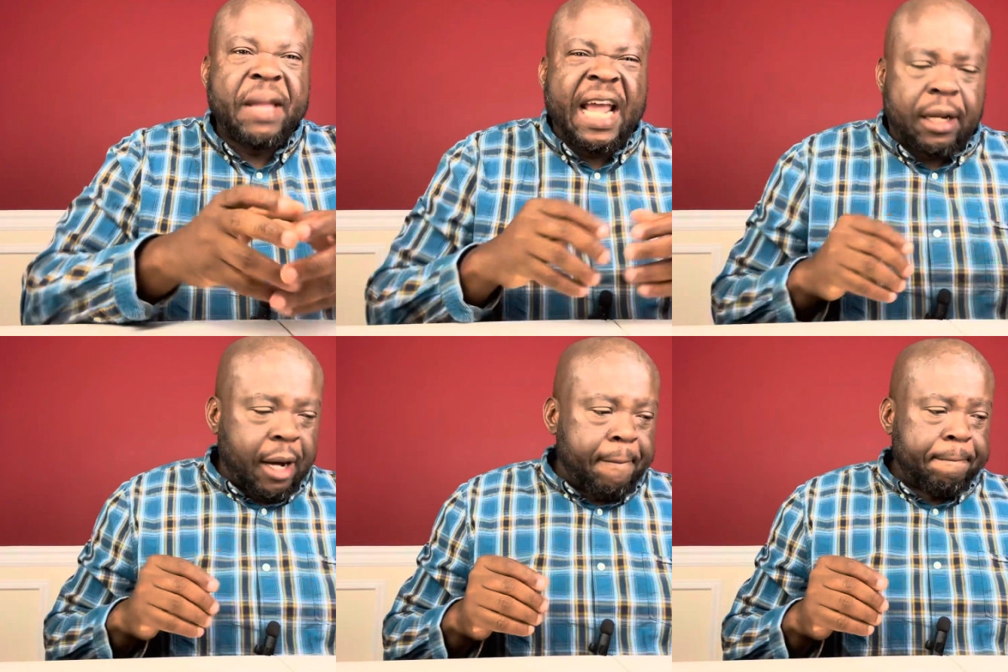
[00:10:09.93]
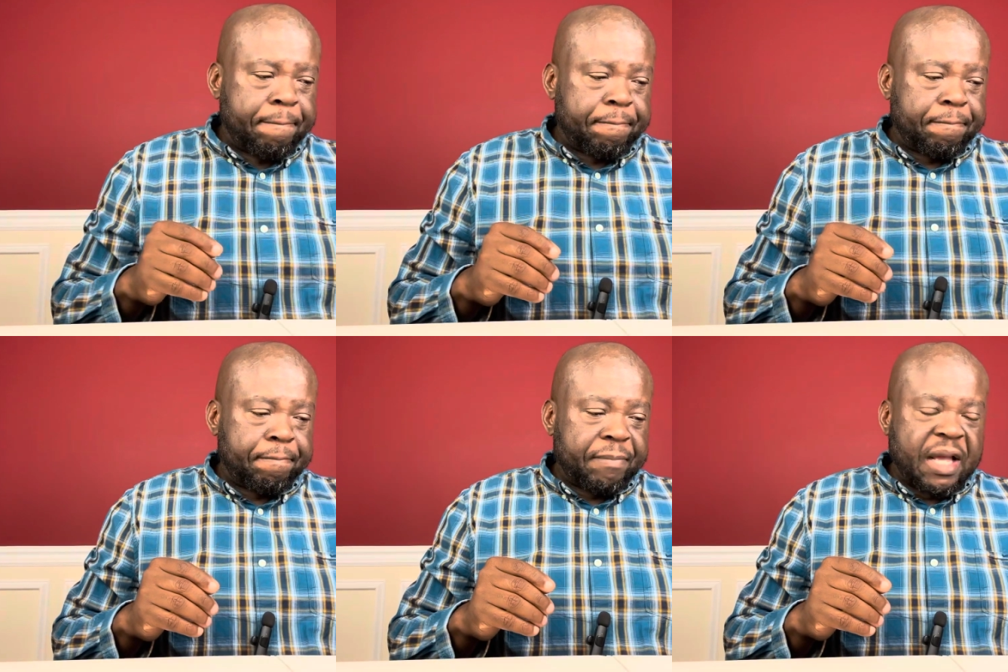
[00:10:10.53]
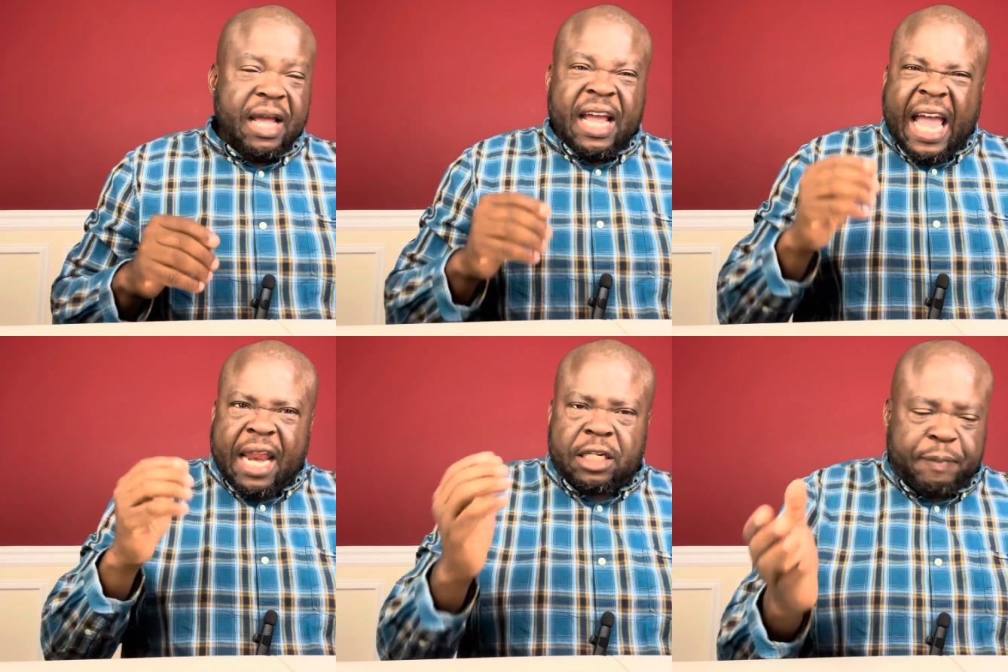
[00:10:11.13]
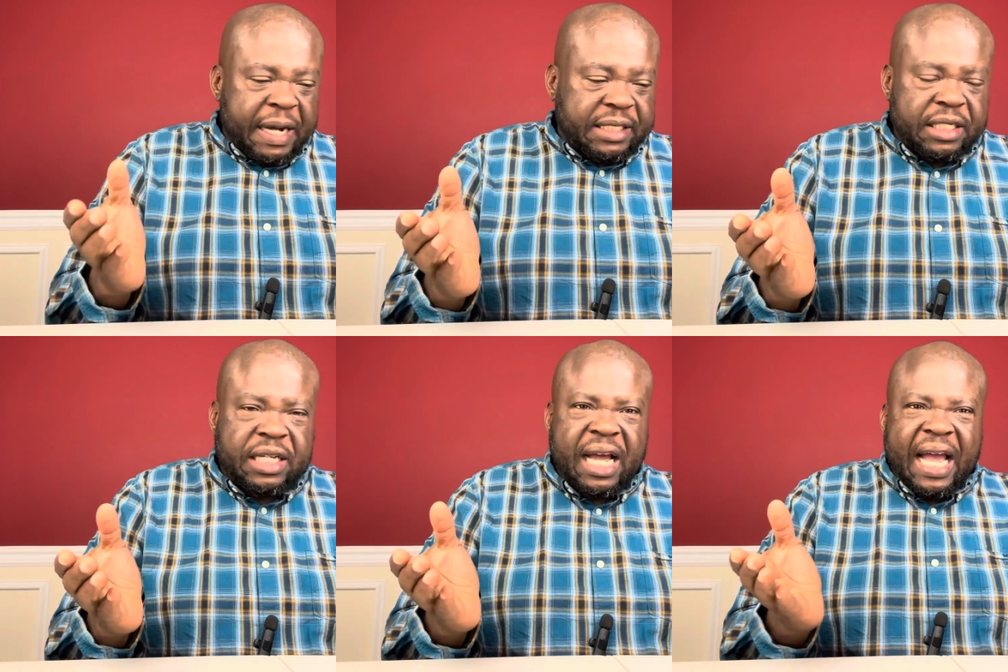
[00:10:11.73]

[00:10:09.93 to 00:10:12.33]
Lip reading: Income and expenses